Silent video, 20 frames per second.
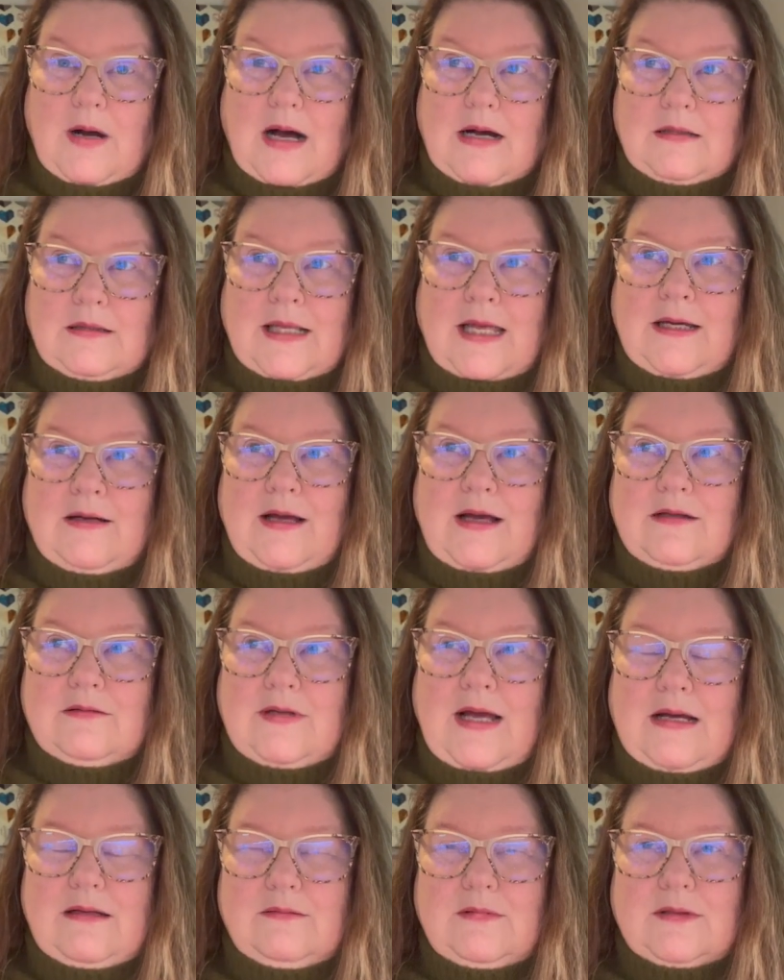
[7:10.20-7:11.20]
like
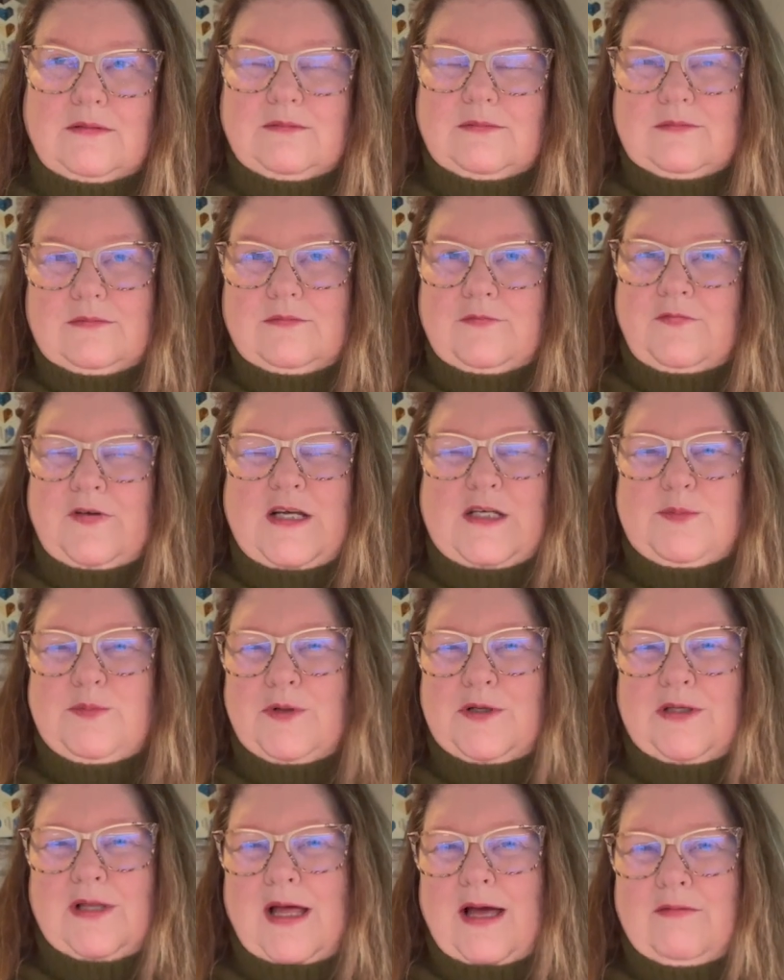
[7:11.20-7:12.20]

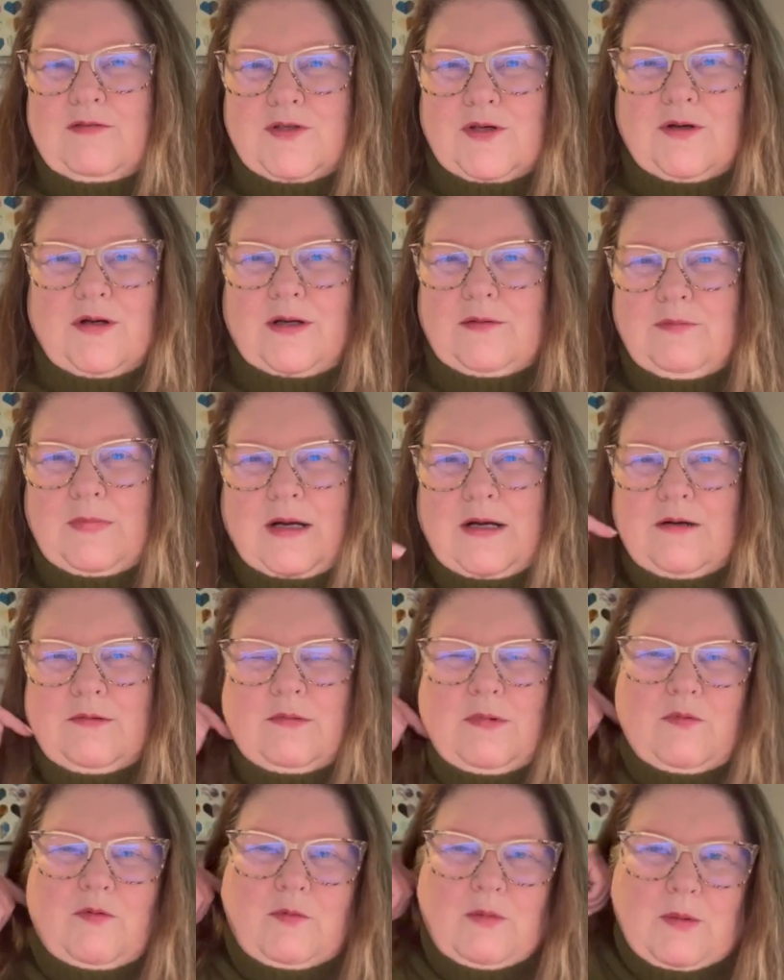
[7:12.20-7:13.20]
Facebook Lives, or I don't
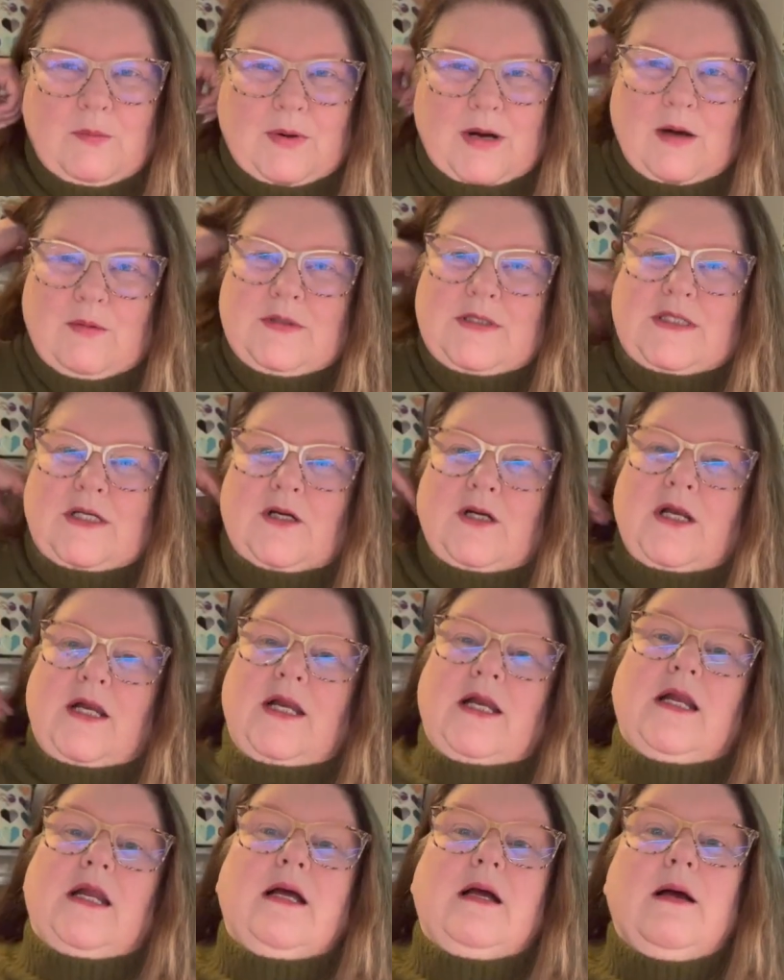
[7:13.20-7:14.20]
even remember how we started
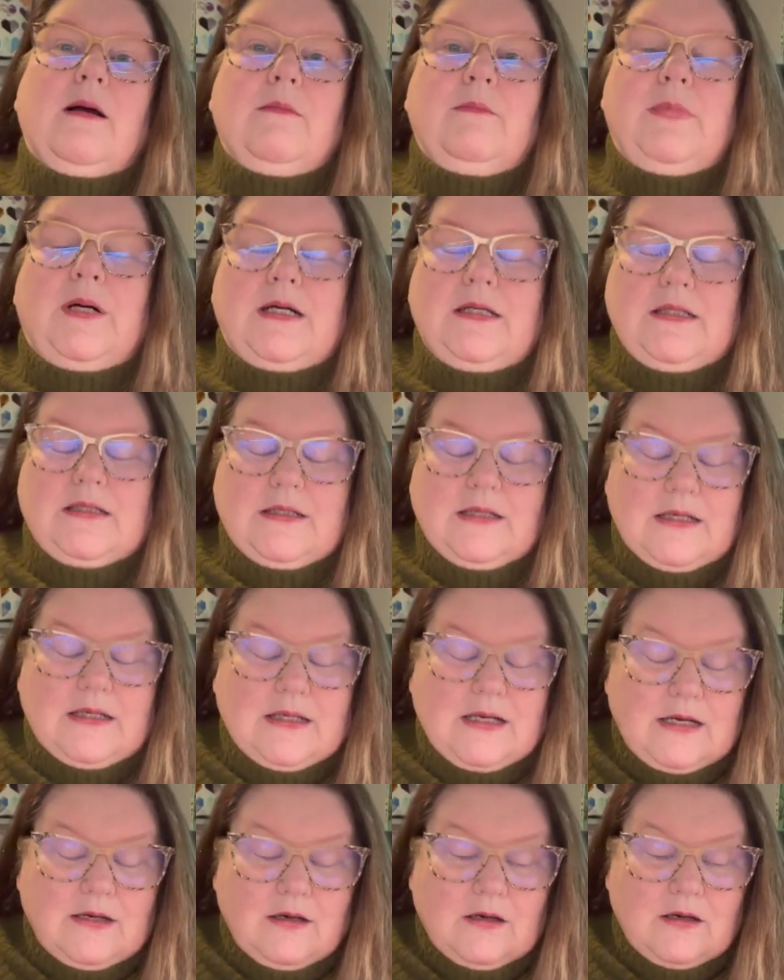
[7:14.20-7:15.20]
it, but
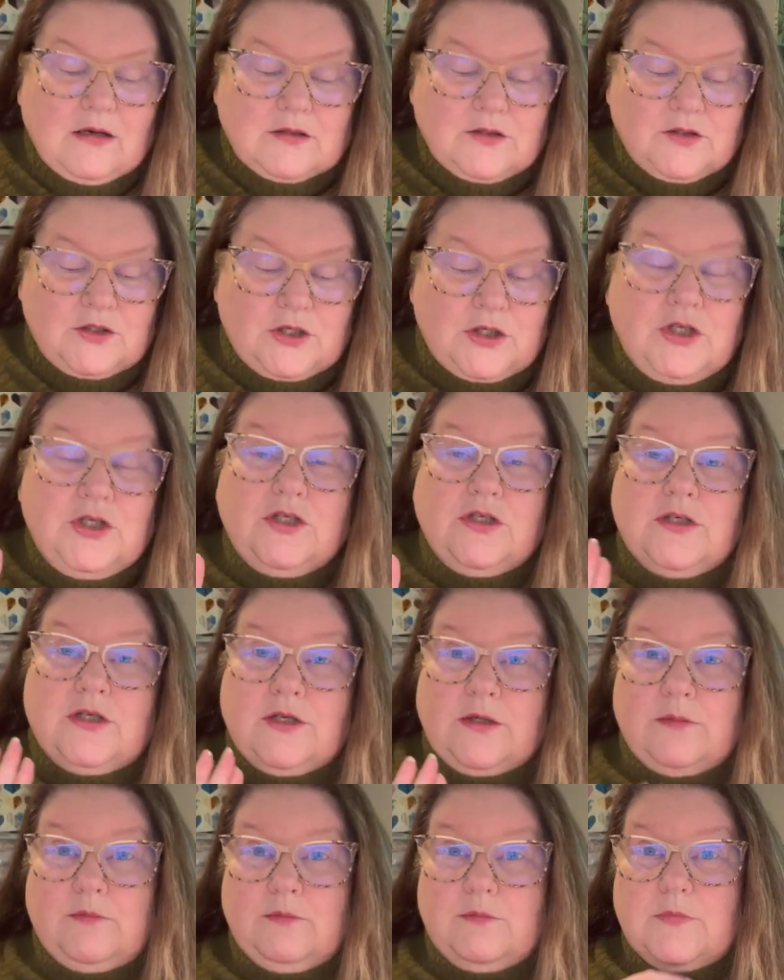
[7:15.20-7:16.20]

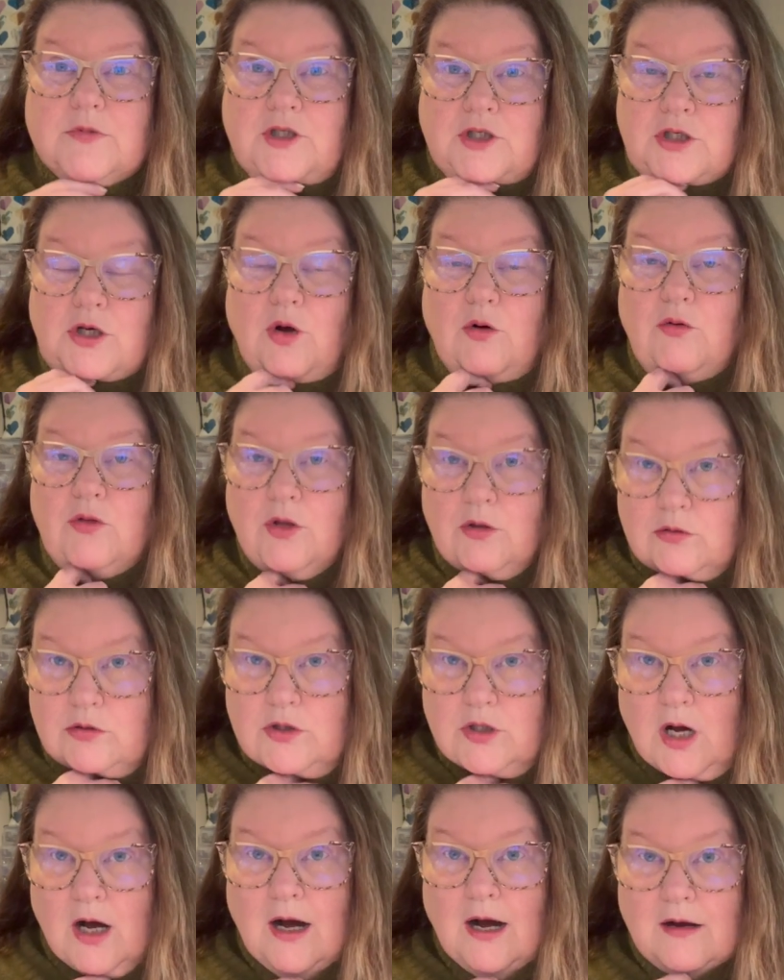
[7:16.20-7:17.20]
to show those
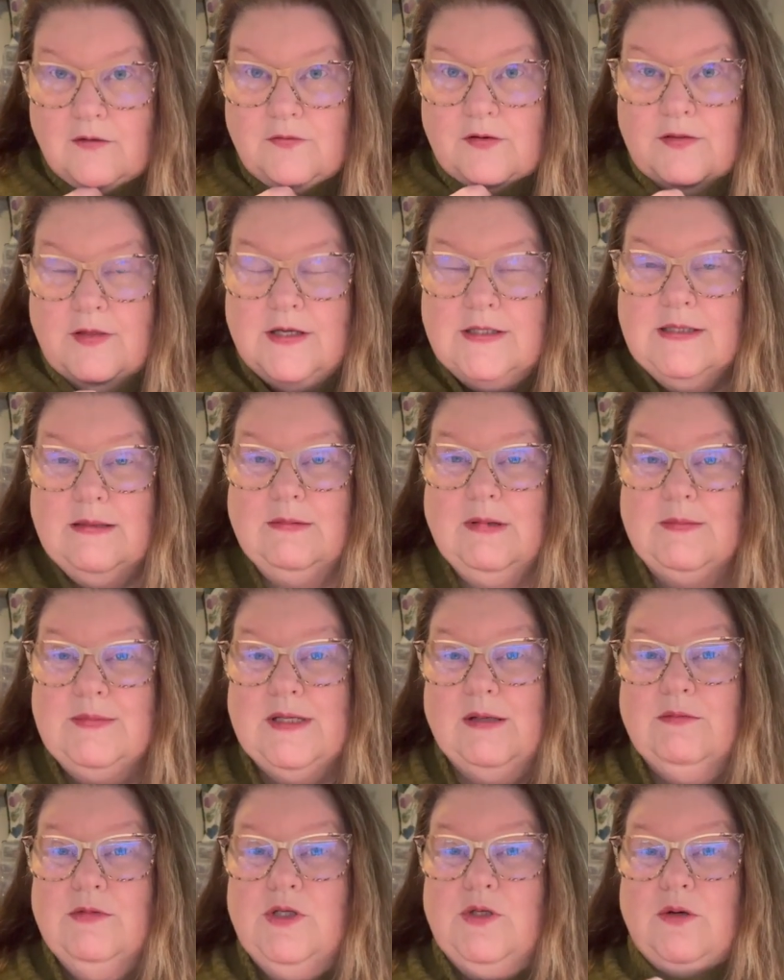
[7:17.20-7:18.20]
off. And then sometimes
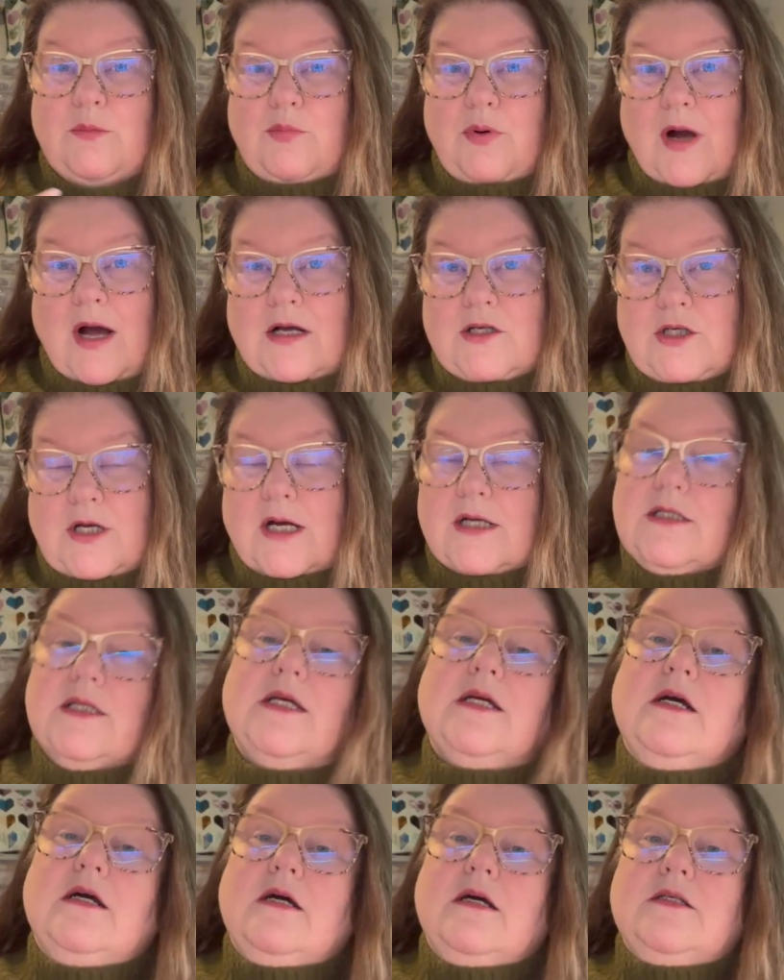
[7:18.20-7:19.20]
I would do a project
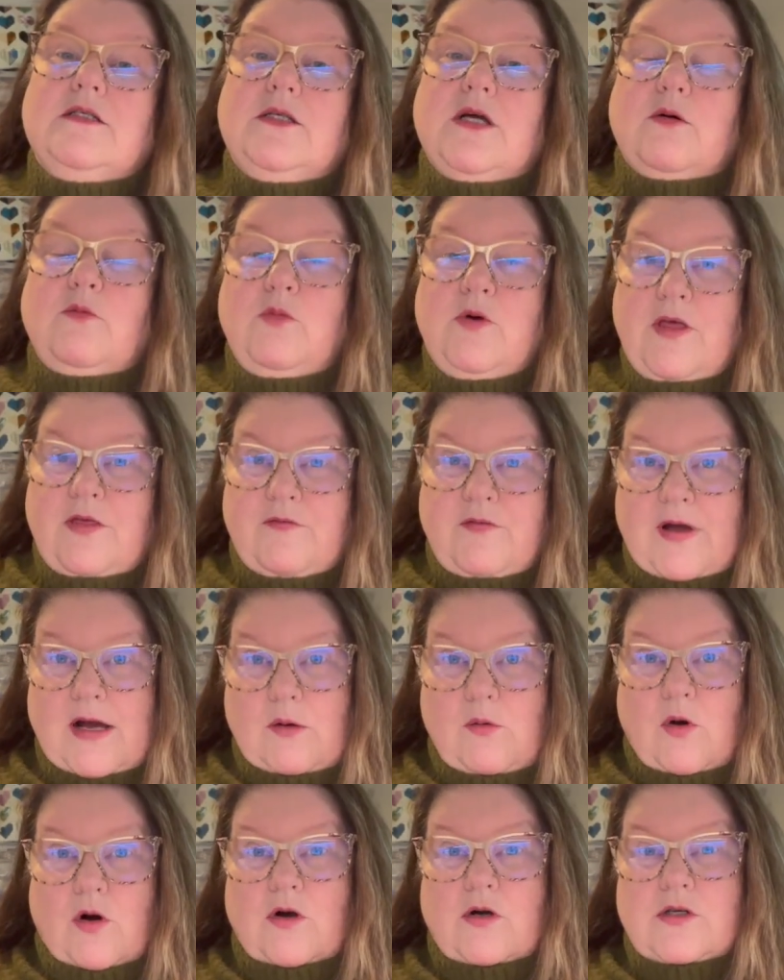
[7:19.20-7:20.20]
with fat
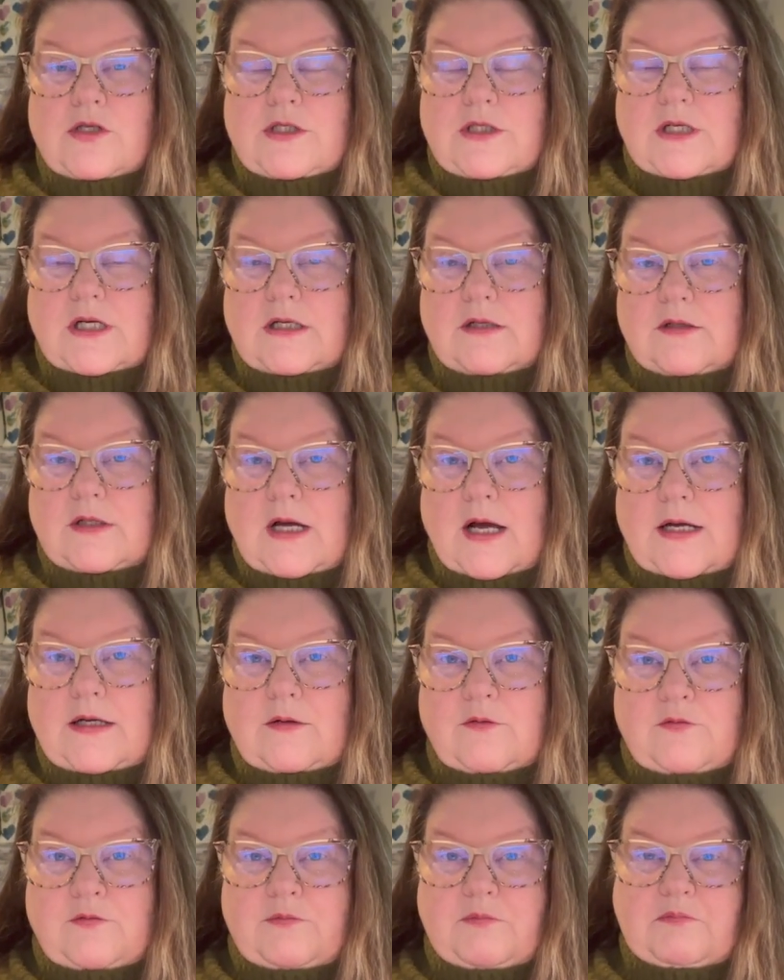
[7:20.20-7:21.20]
quarters to kind
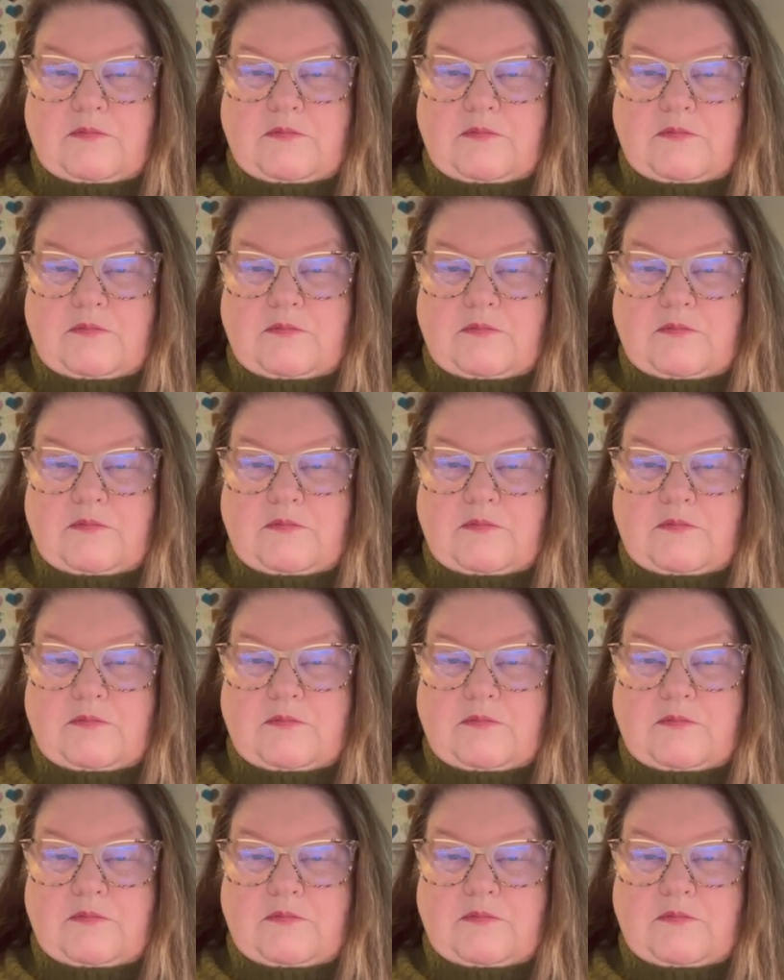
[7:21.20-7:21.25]
of